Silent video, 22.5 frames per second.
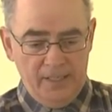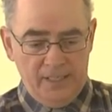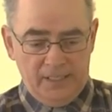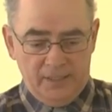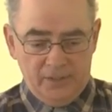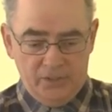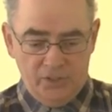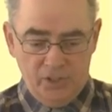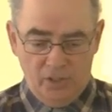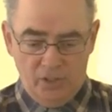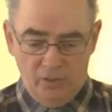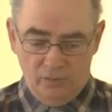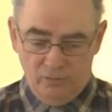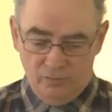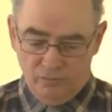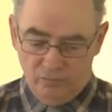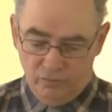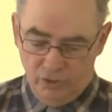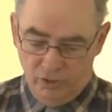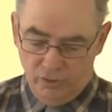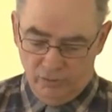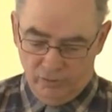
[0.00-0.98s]
So
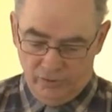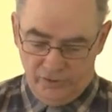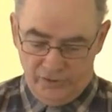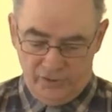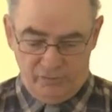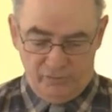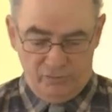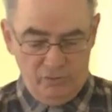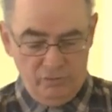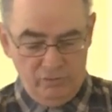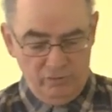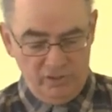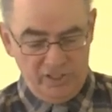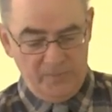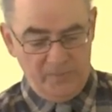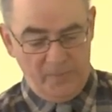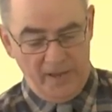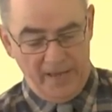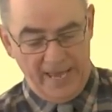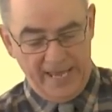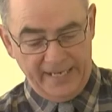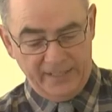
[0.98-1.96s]
rules, the rules
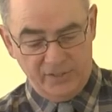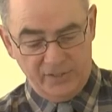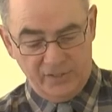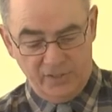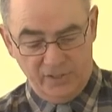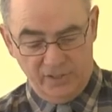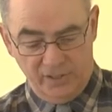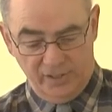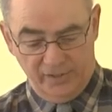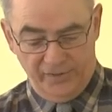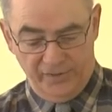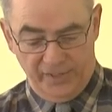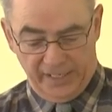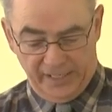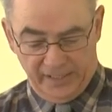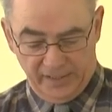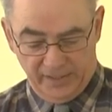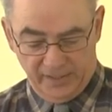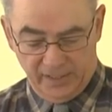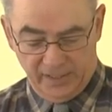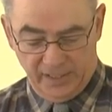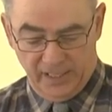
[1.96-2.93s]
about external
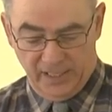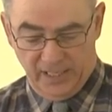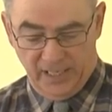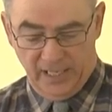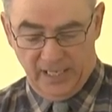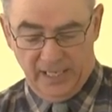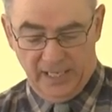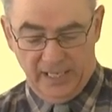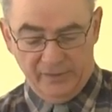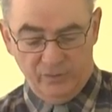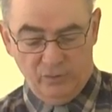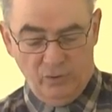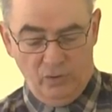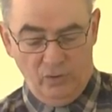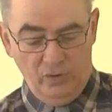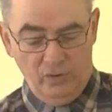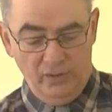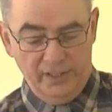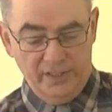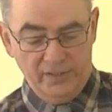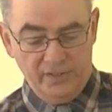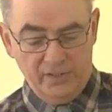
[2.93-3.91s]
things are
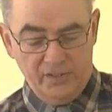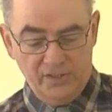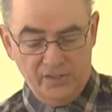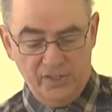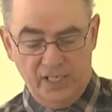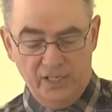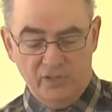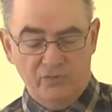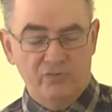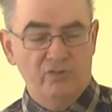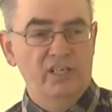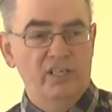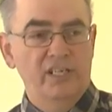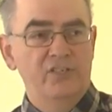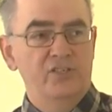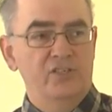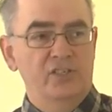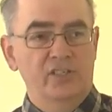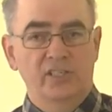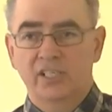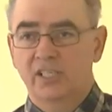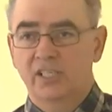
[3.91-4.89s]
all that such
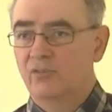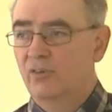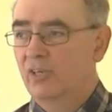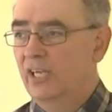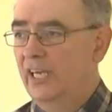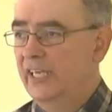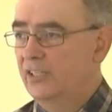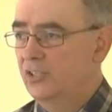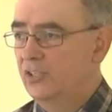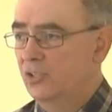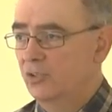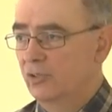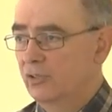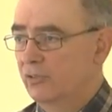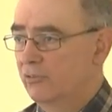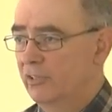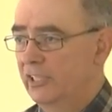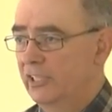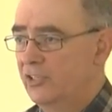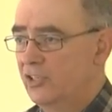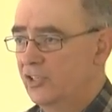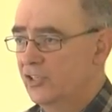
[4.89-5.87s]
religion can relate to. A
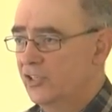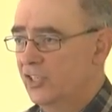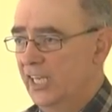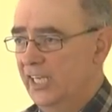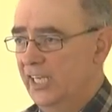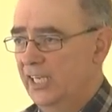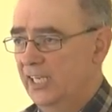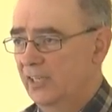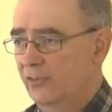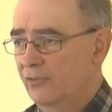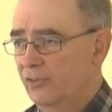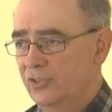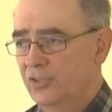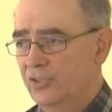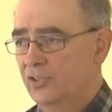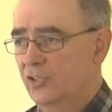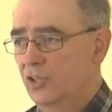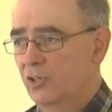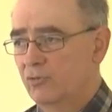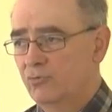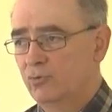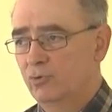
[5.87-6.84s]
religious secularist has
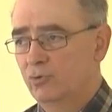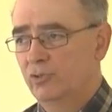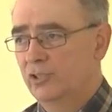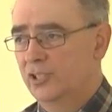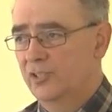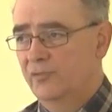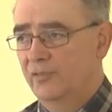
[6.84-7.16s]
got rules